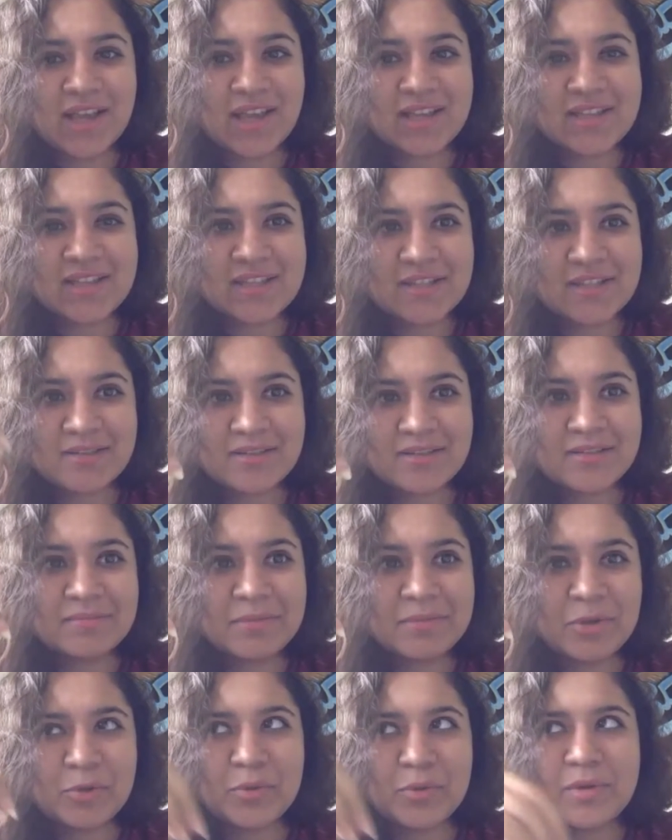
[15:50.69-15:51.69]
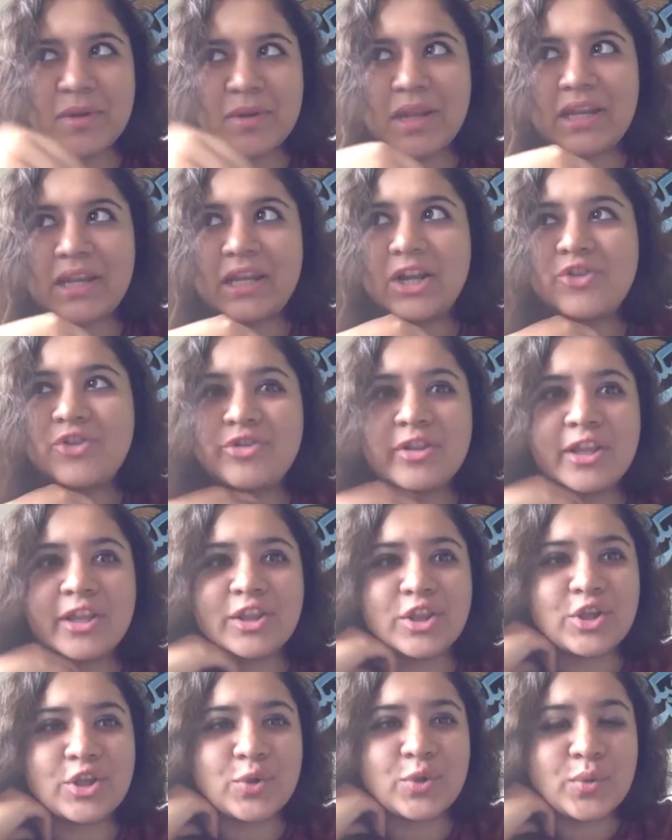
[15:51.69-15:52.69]
in a country
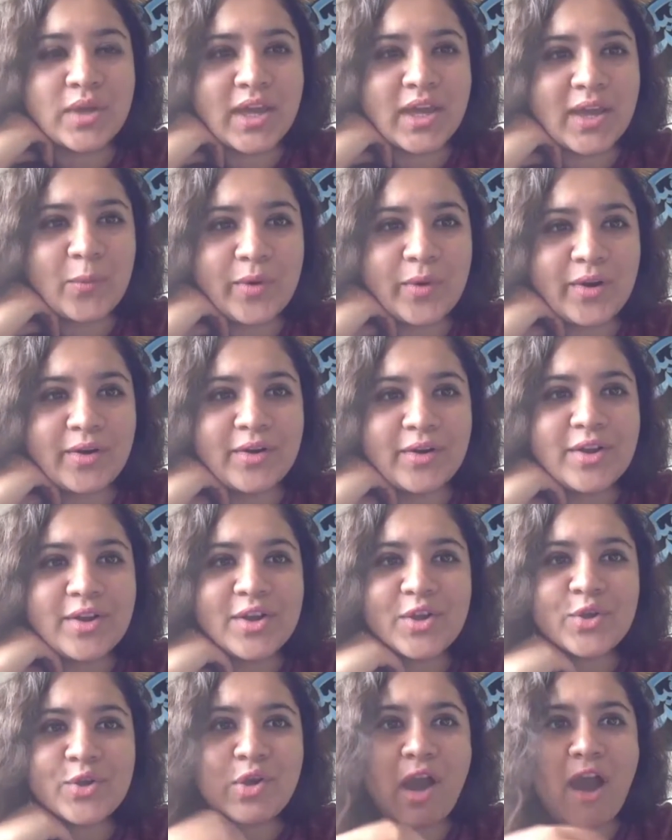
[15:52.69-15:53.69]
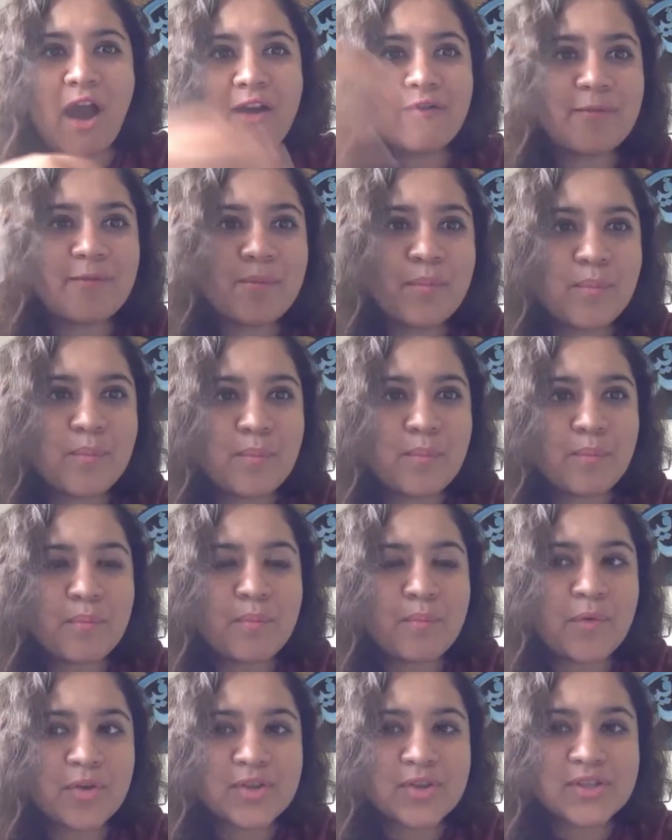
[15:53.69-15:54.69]
like the UK where you have
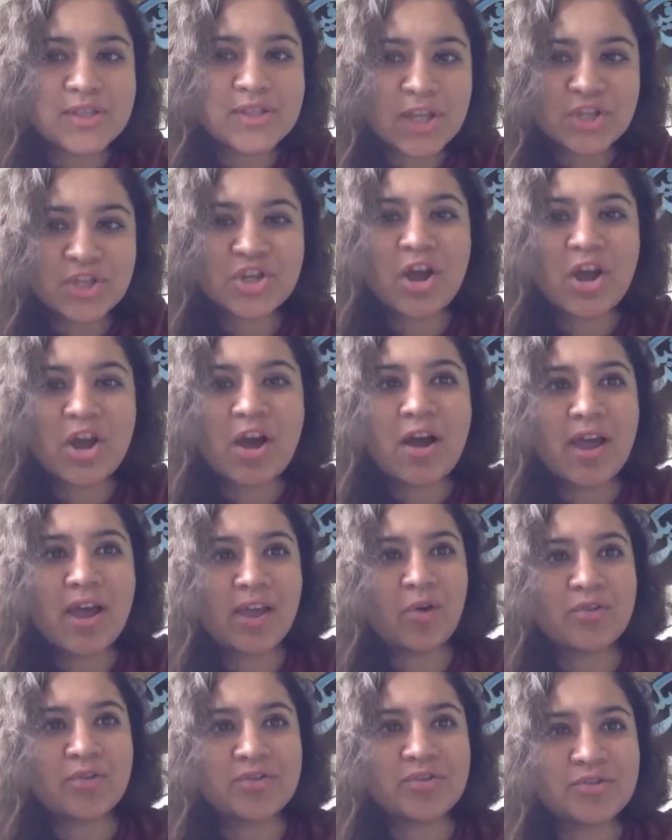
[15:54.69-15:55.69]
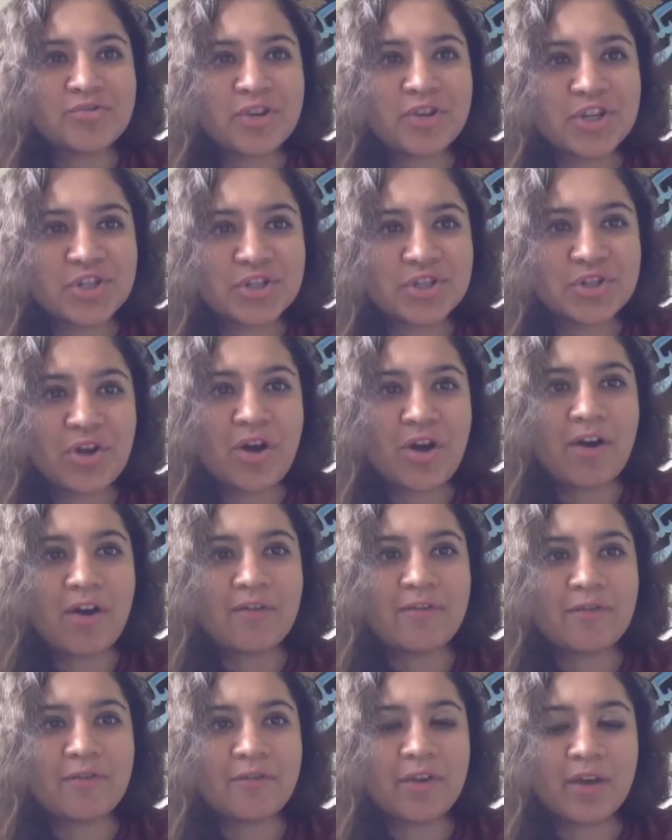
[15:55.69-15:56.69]
such a high concentration
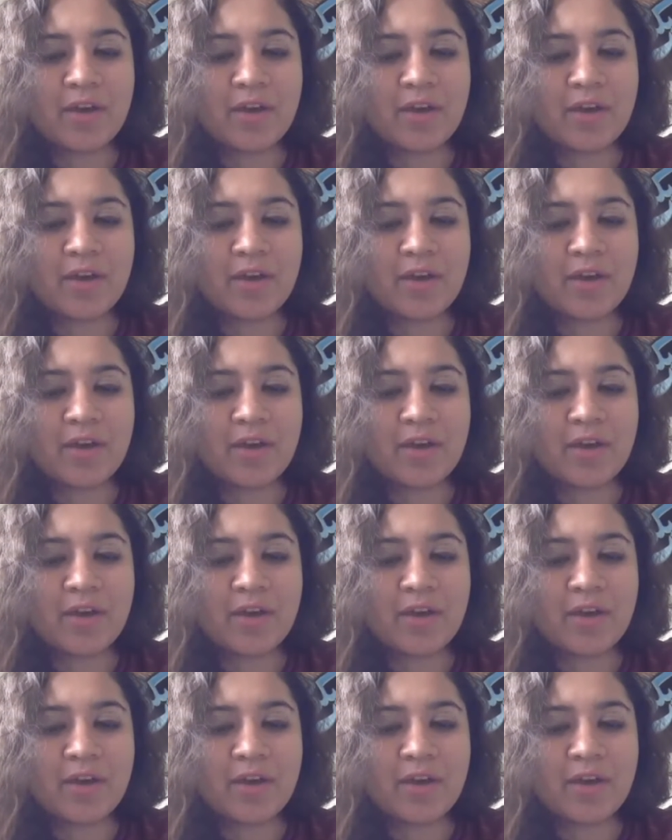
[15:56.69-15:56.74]
of